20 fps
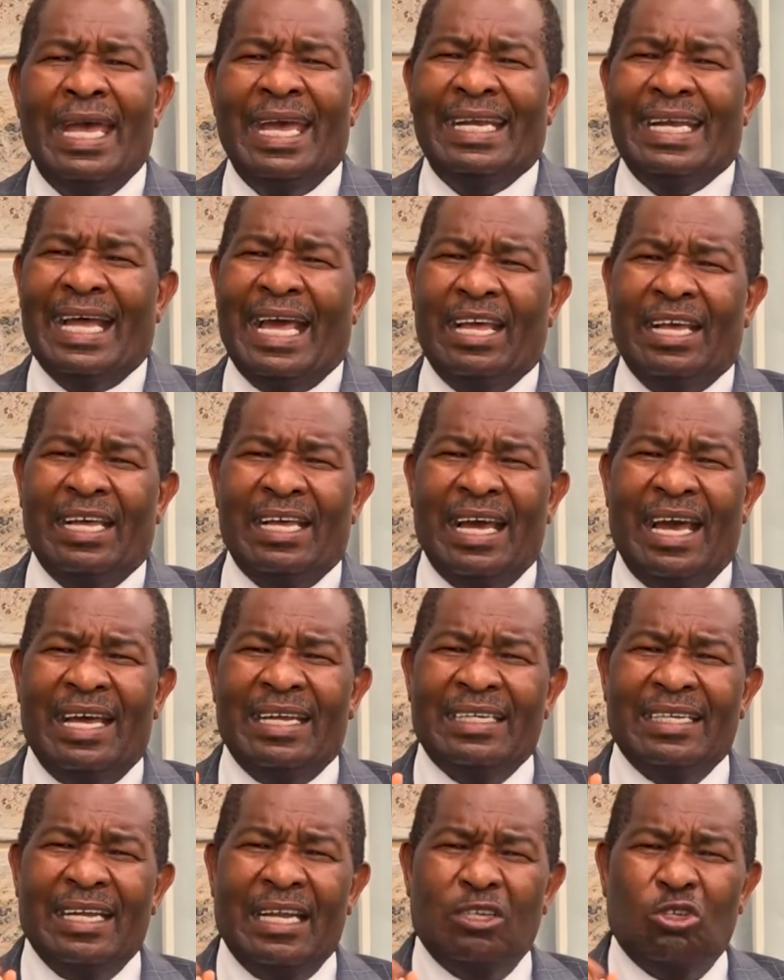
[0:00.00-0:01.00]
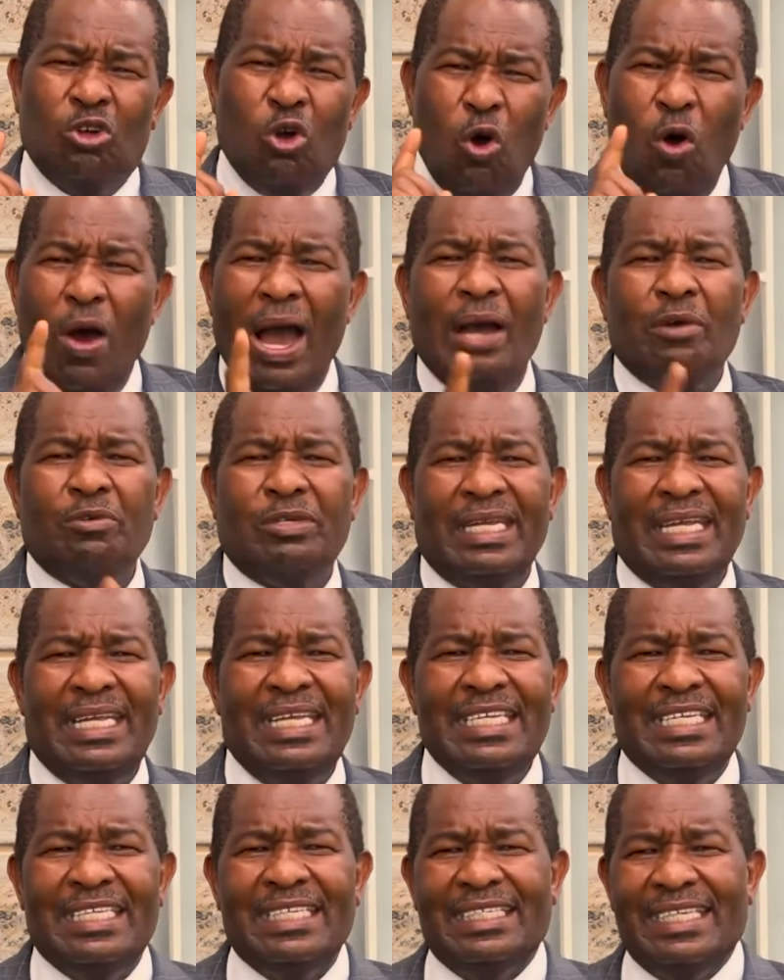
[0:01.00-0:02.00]
And, I, and, and go out
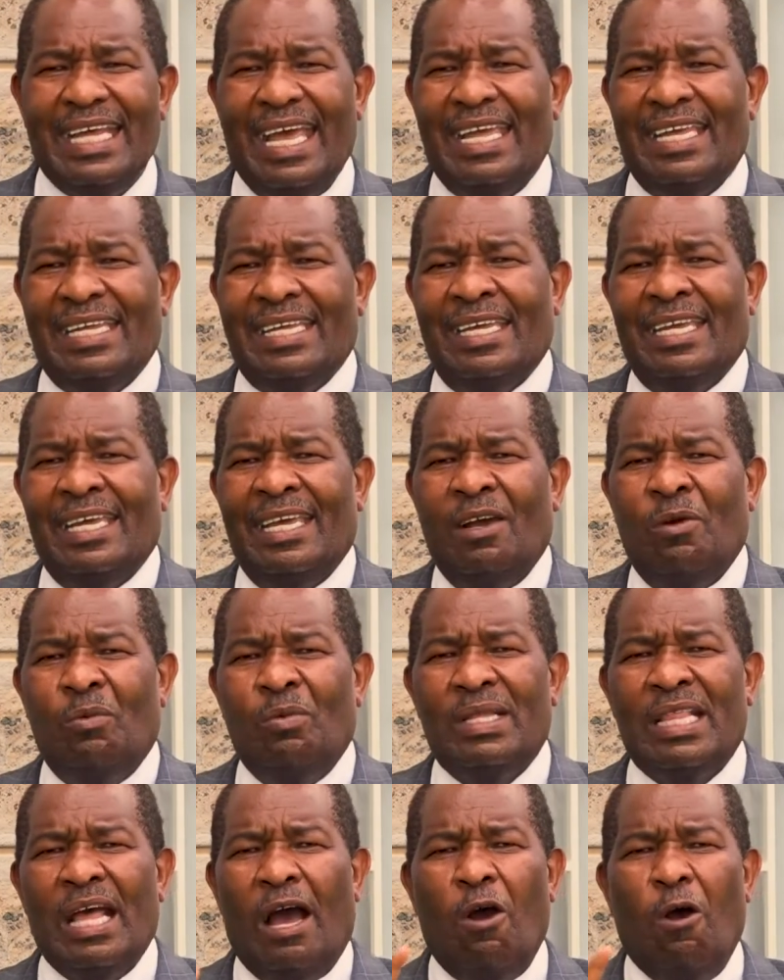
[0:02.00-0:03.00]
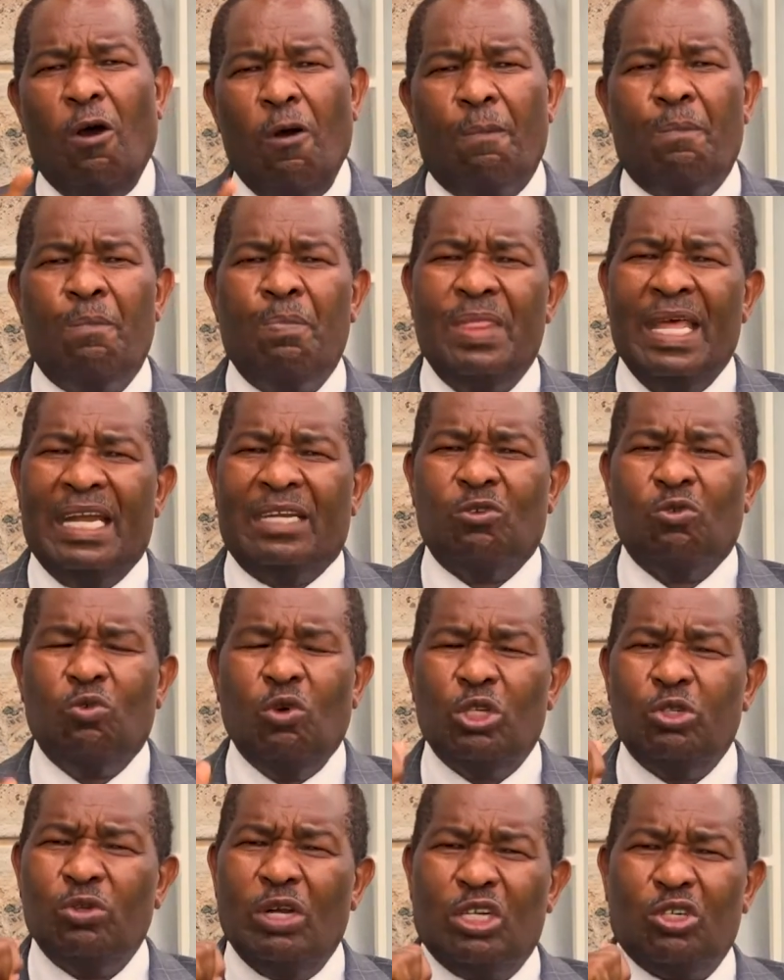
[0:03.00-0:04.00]
each day with a hope that
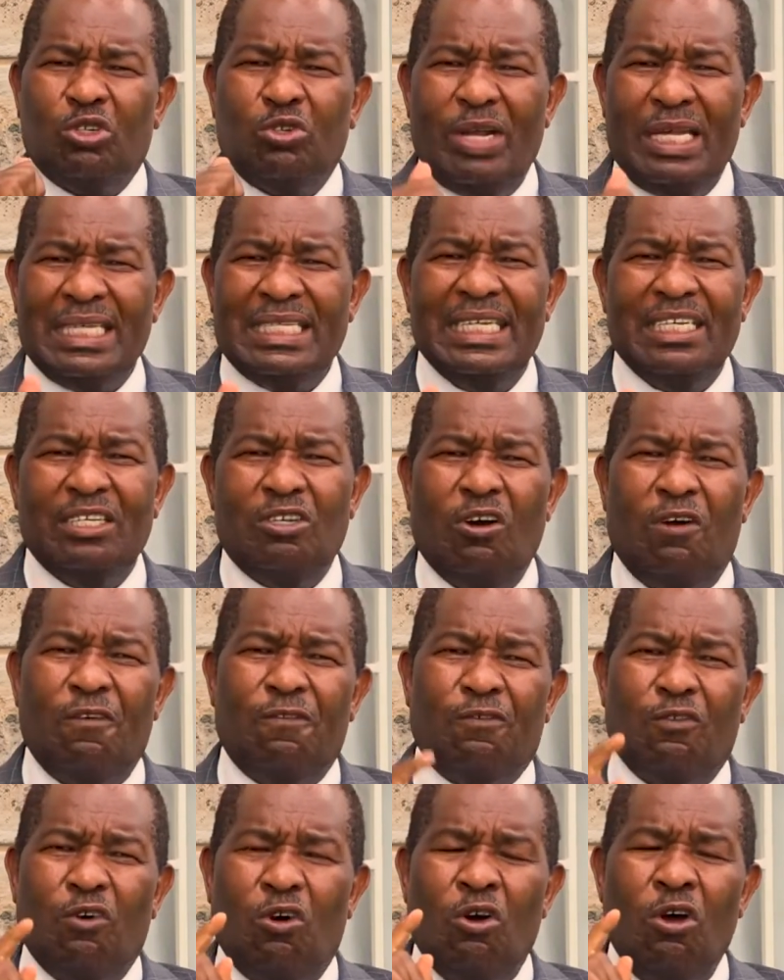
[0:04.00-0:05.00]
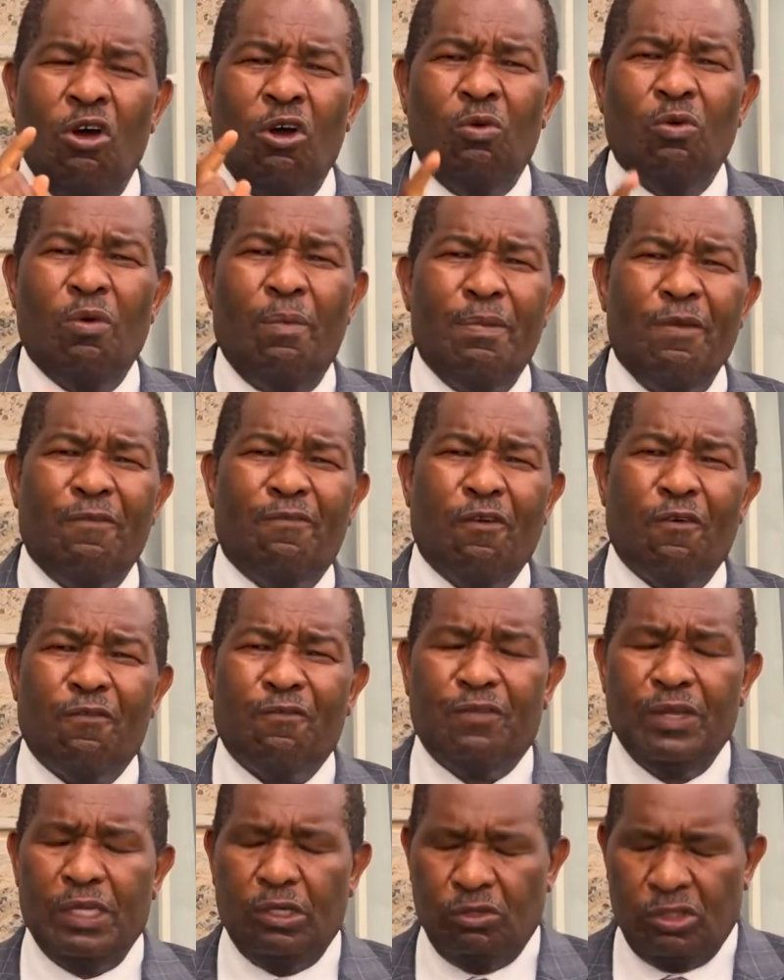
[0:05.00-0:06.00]
what you are trusting God for will be
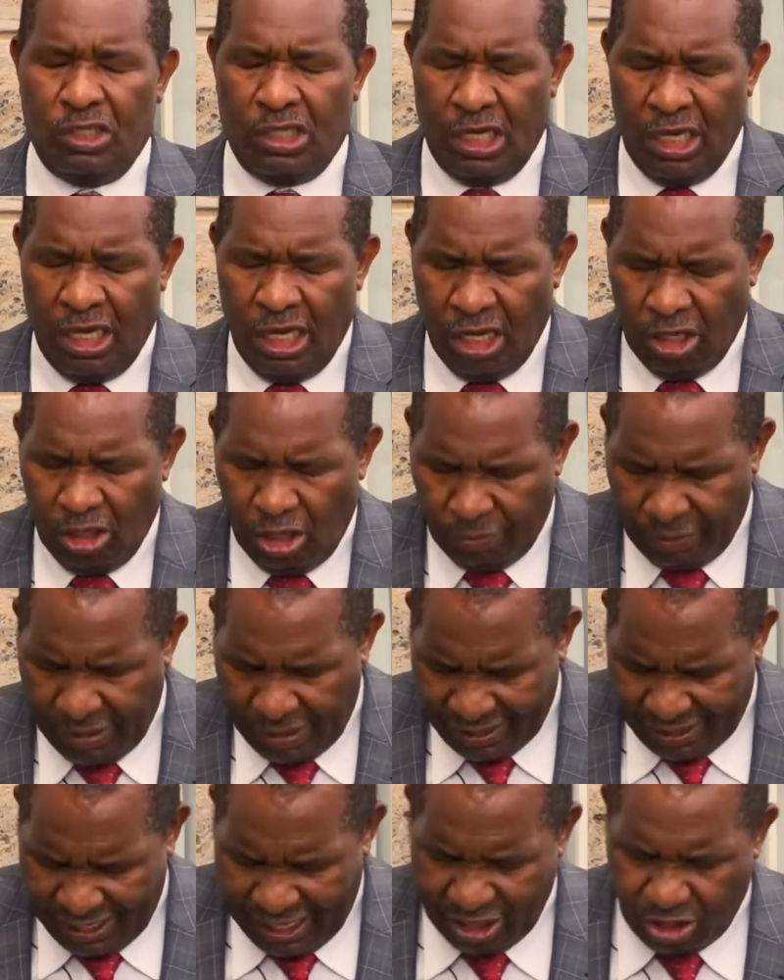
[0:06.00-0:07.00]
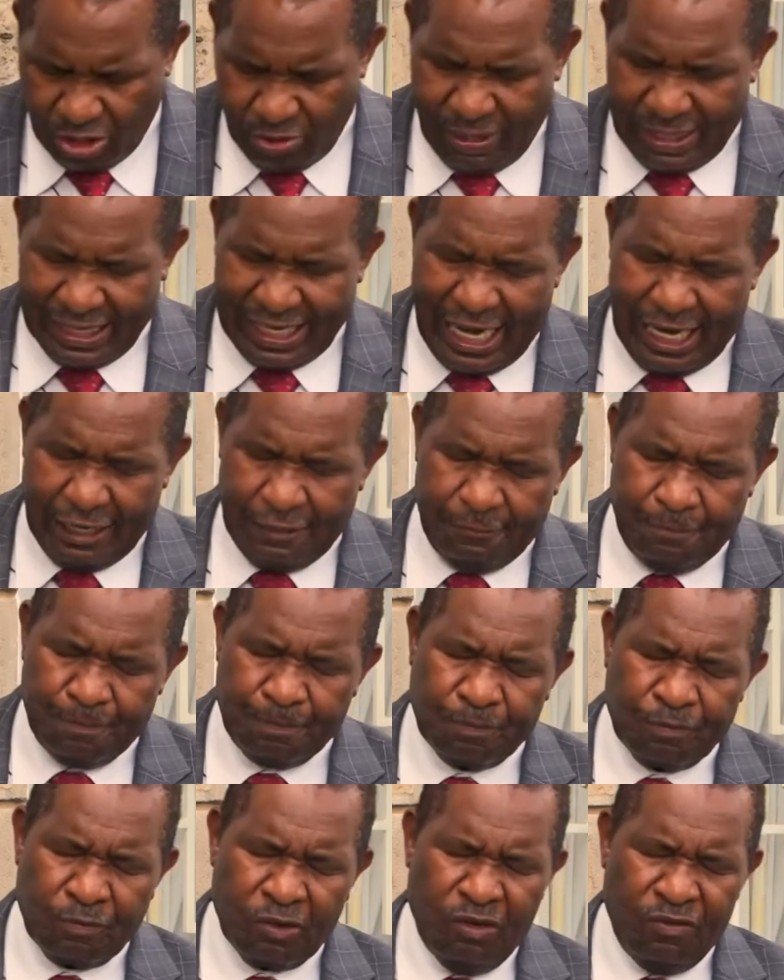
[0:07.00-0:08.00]
fulfilled. Lord, we thank you again
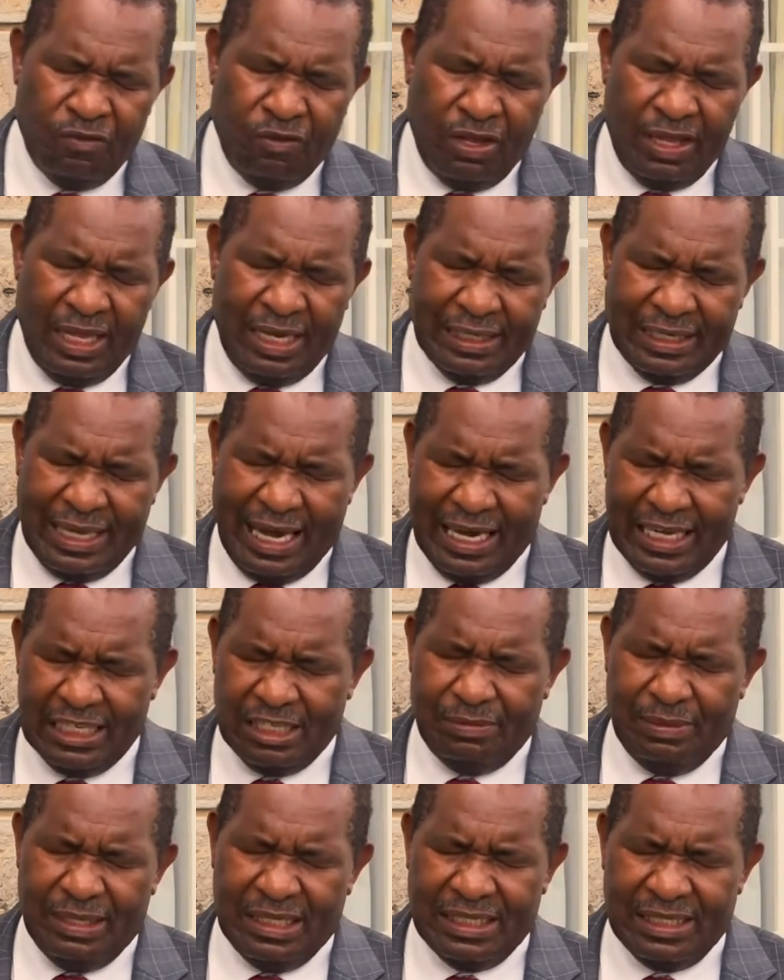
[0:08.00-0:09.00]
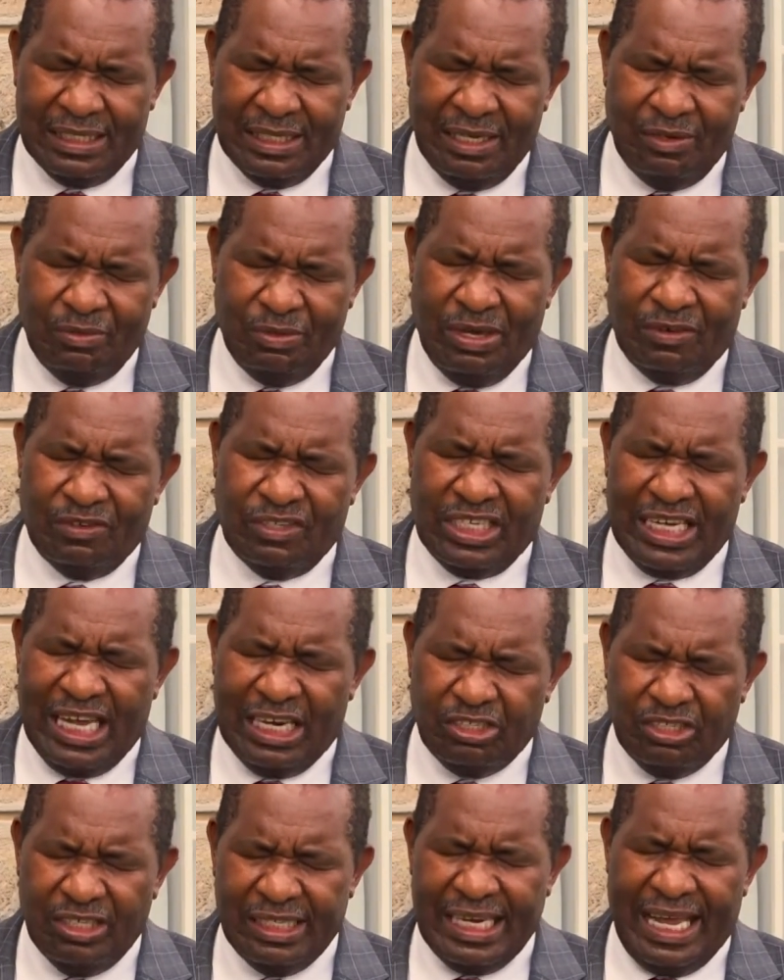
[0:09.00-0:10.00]
for the encouragement we have
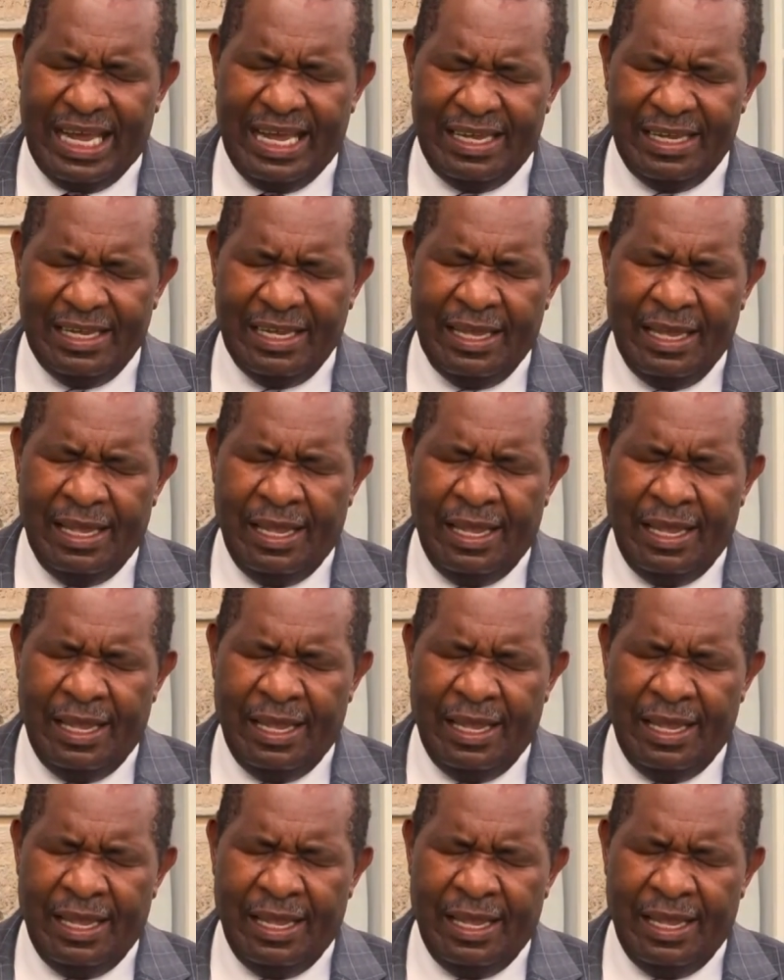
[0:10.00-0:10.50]
shared today.